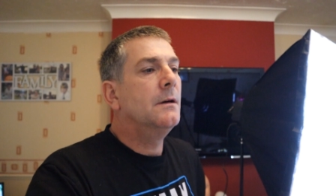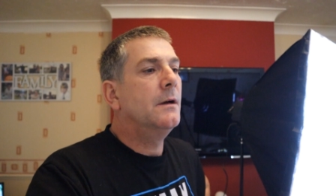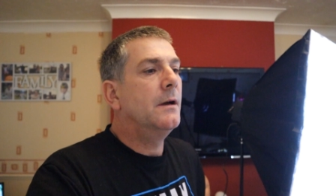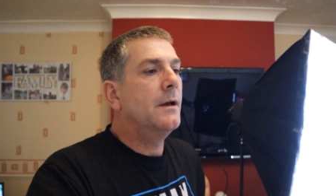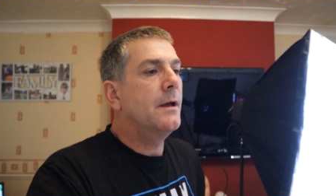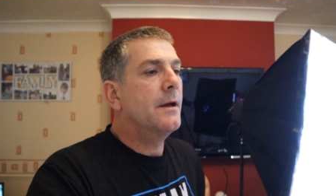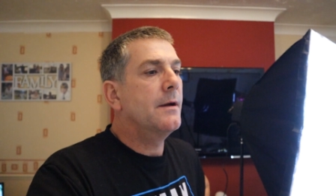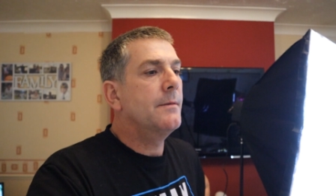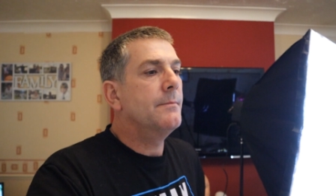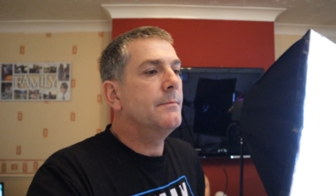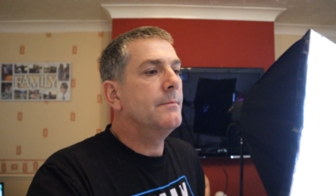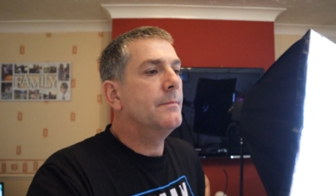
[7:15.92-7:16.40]

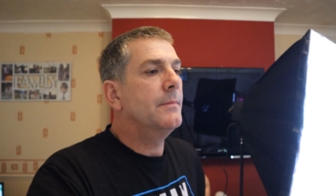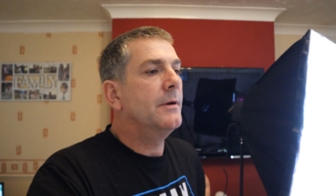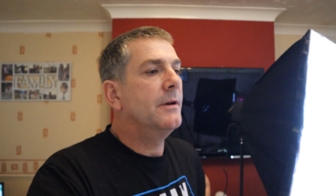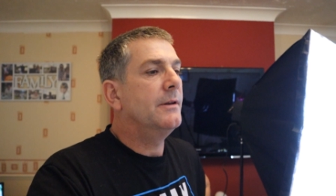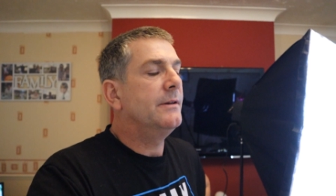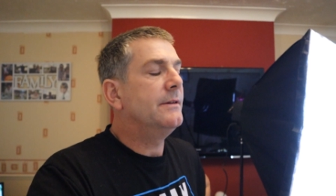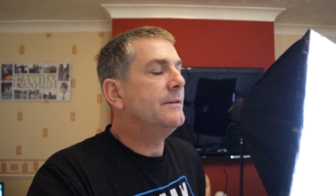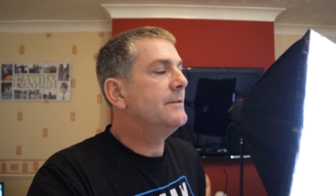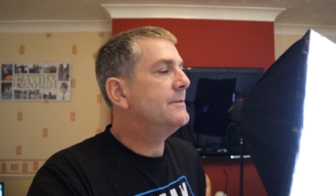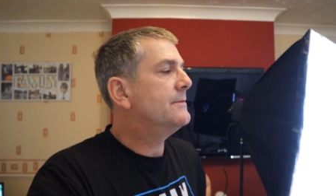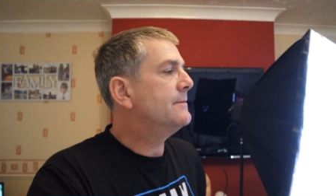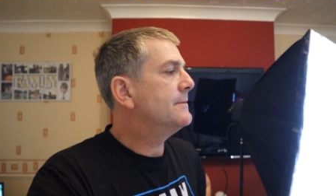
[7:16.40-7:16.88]

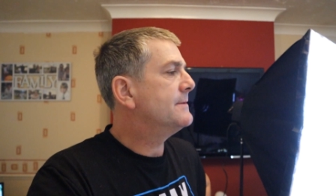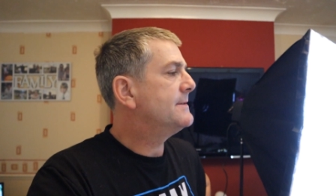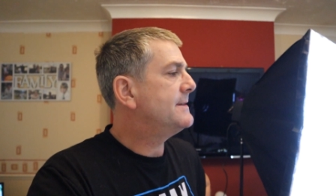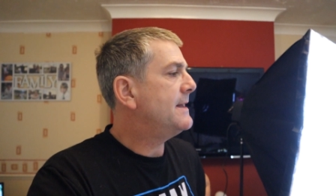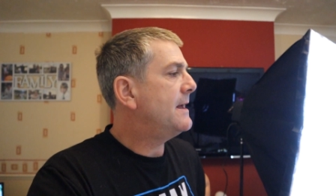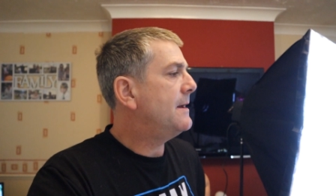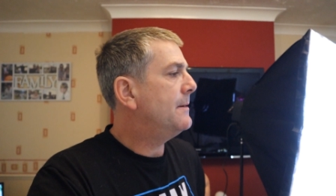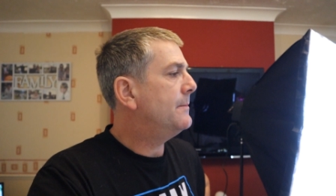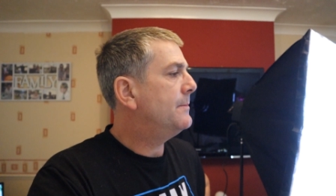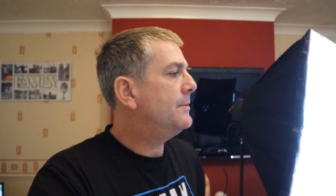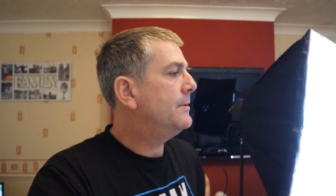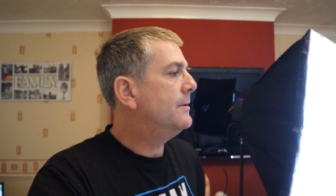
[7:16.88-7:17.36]
I sort of
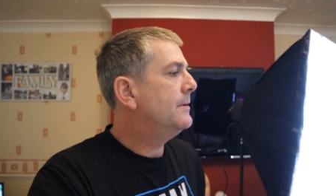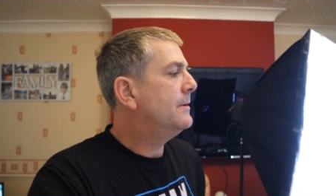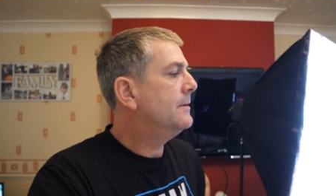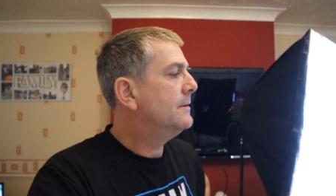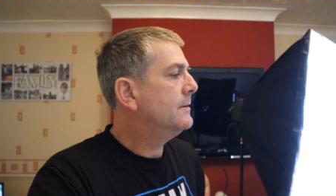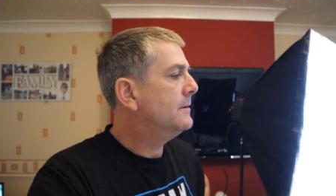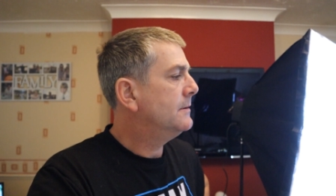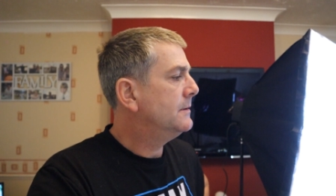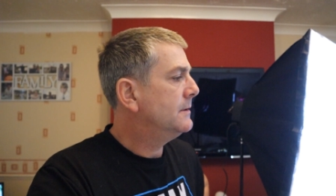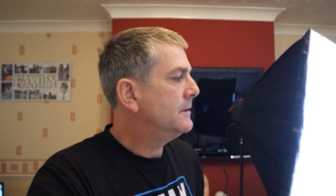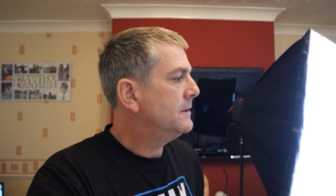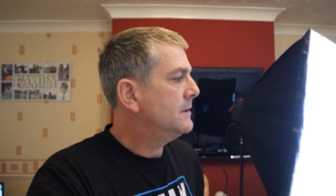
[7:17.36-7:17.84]
set up
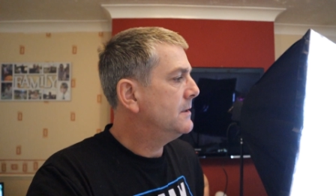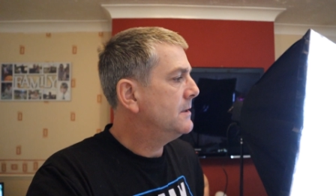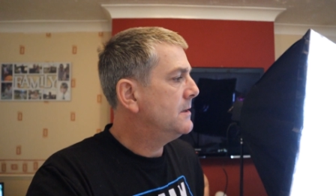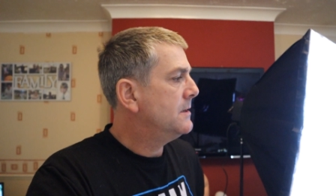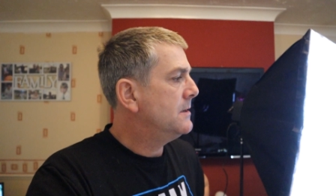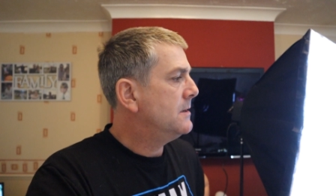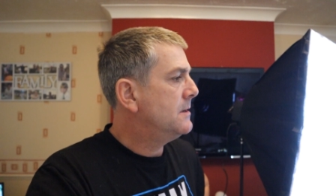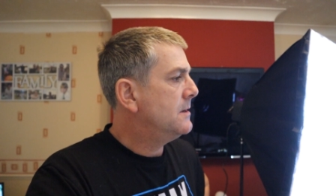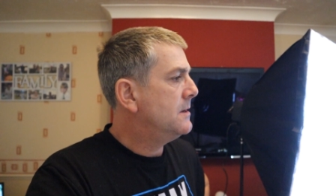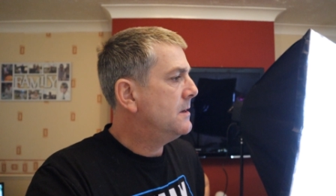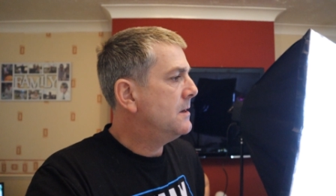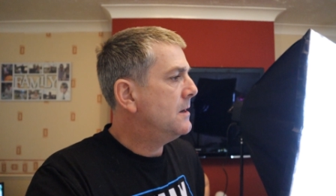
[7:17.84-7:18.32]

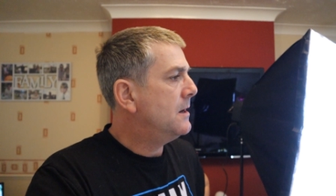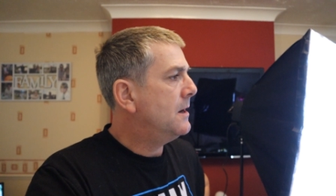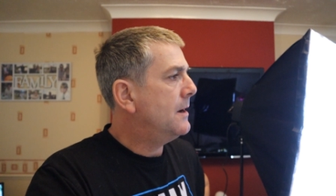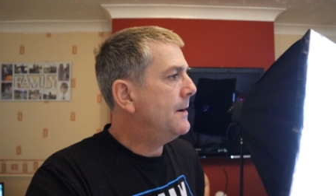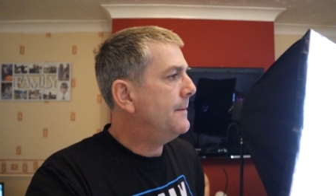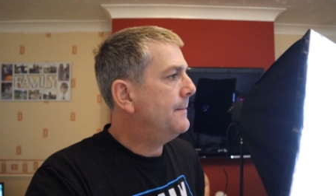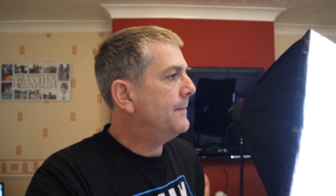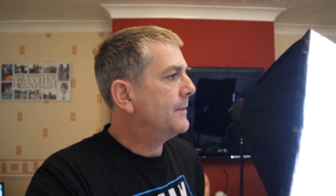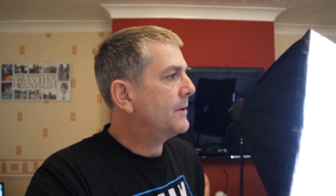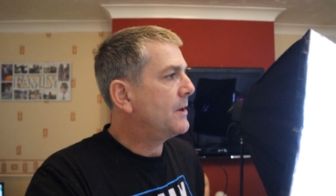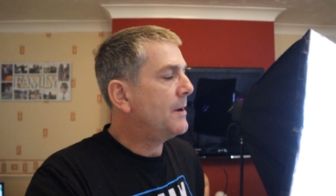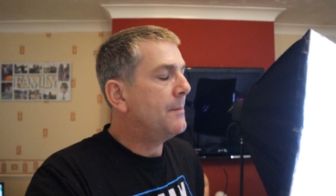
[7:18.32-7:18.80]

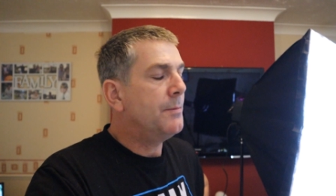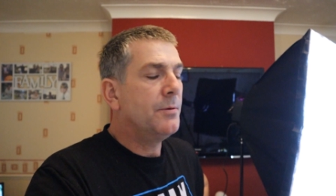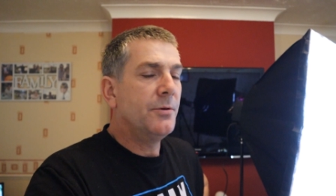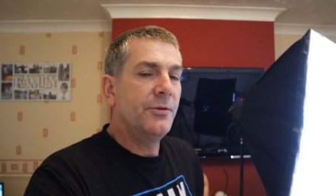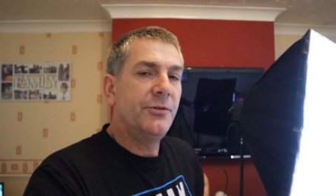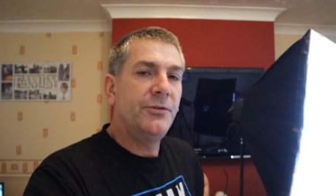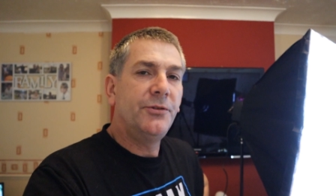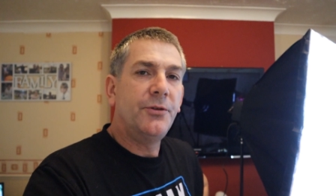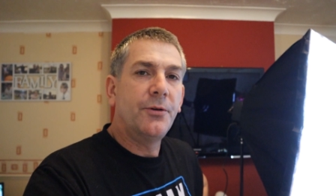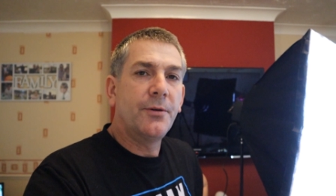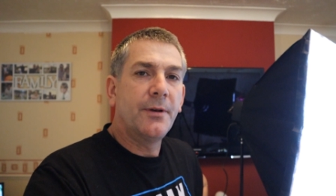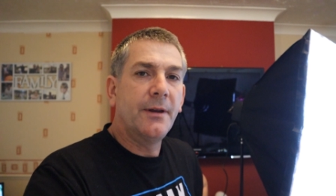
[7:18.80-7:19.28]
a
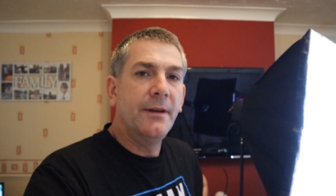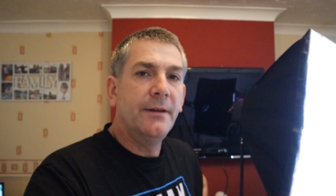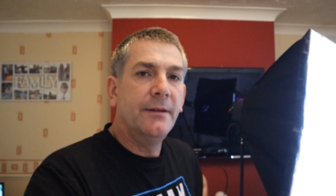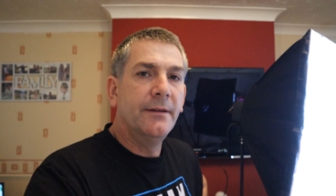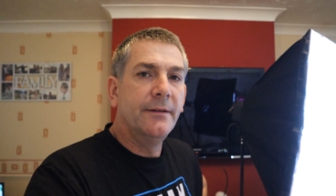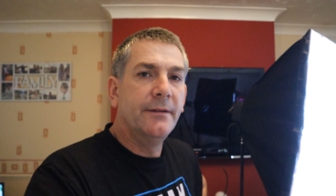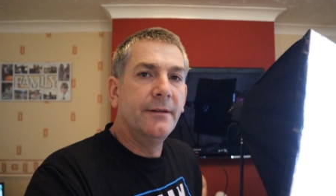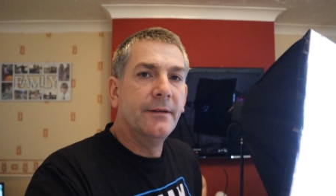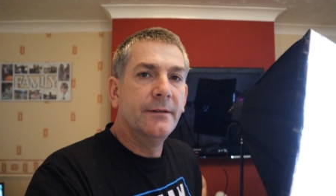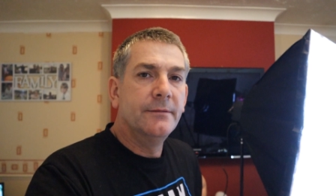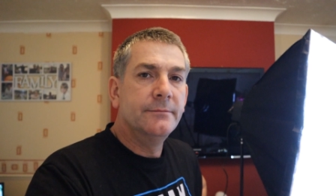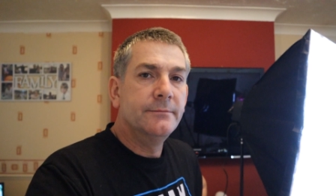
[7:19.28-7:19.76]
couple of
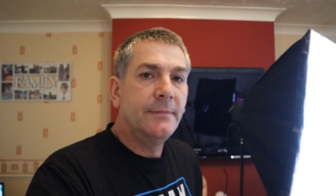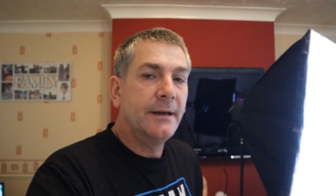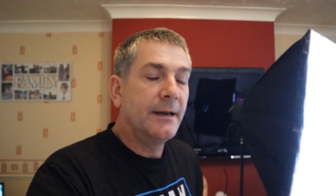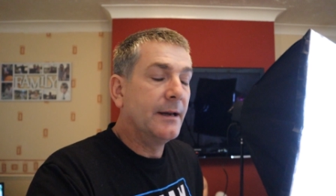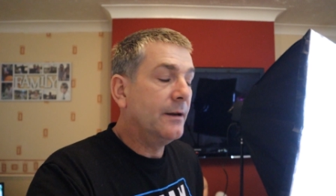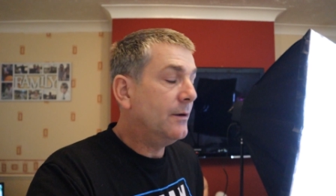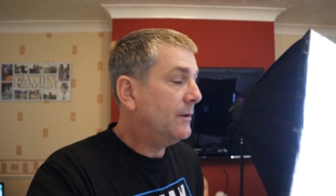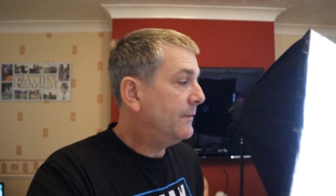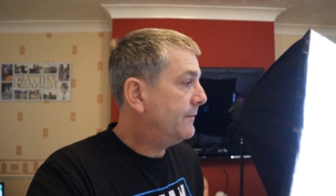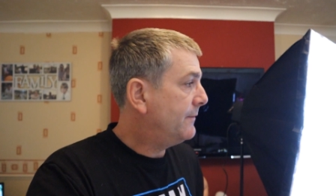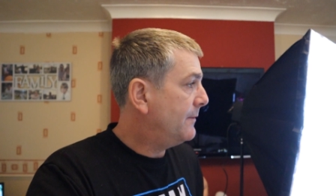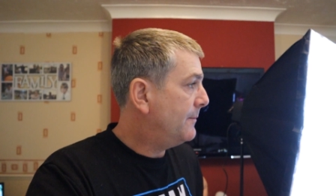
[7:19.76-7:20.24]
stockings
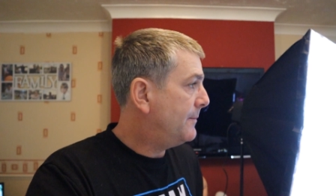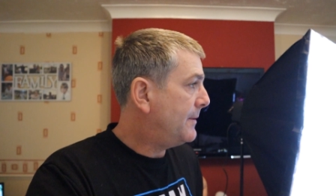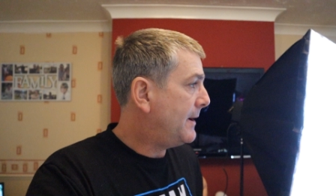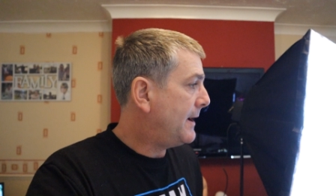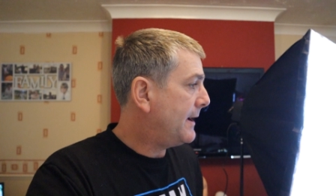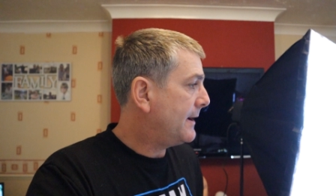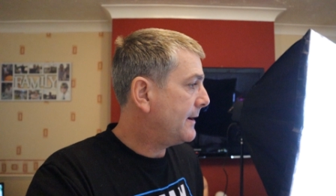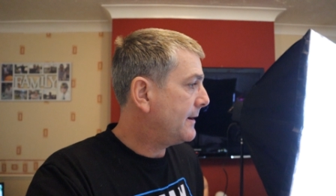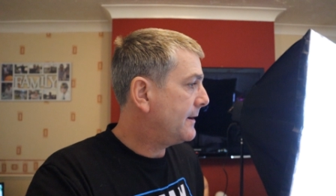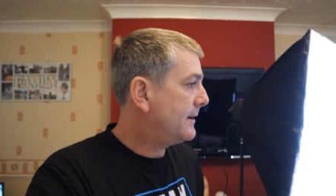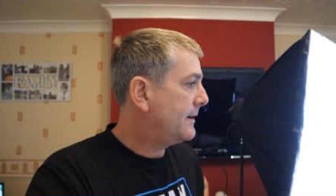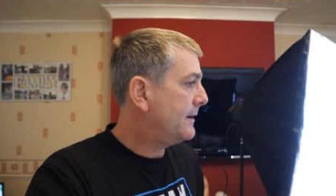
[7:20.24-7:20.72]
hanging off the
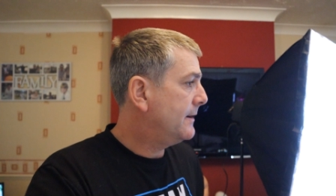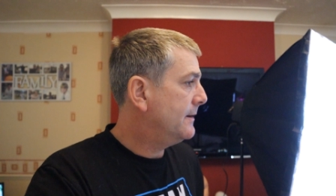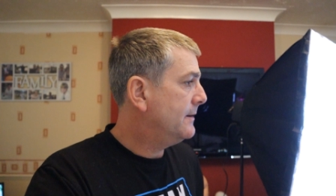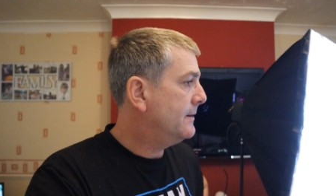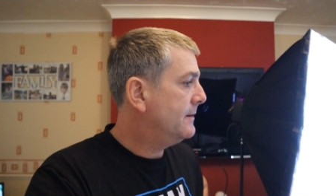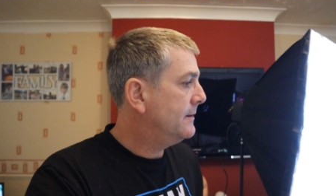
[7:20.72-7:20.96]
back,